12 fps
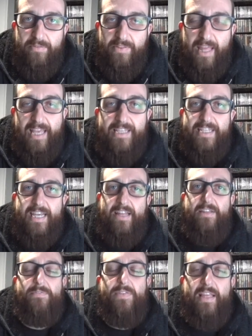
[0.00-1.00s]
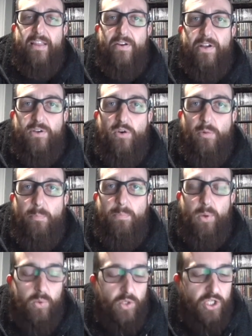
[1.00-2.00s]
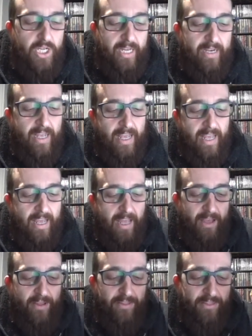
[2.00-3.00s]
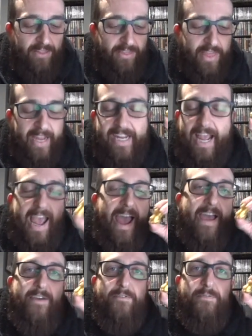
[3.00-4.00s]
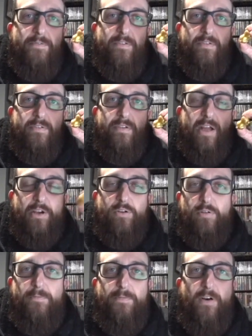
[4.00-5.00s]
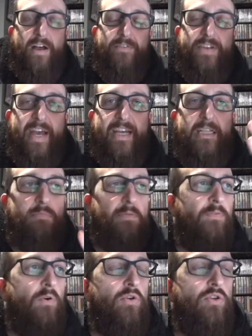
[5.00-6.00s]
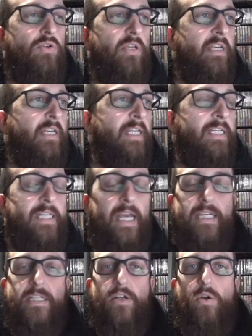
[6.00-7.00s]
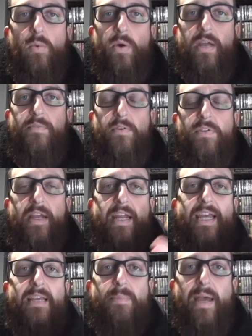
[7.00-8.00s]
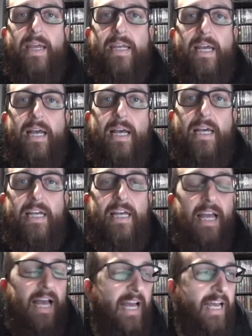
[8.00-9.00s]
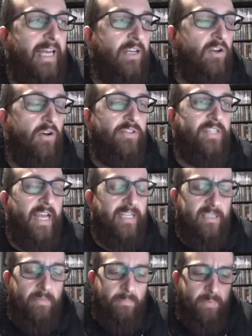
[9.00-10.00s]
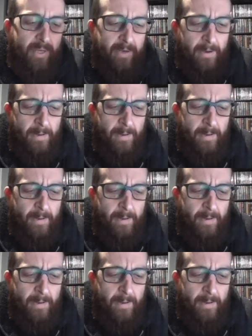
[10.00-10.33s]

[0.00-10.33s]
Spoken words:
here's the other thing that I call bullshit. They have a good 5 days before you can contest it or whatever, and then eBay contacts them, but